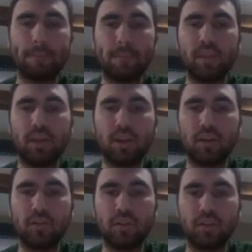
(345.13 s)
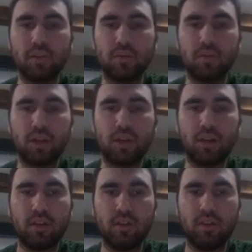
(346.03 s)
not going to go
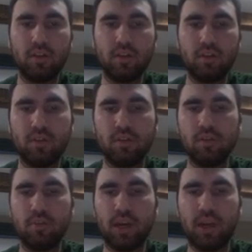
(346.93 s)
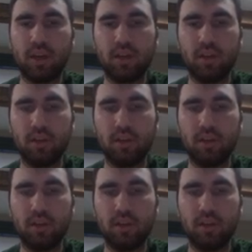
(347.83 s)
well. Let's go back.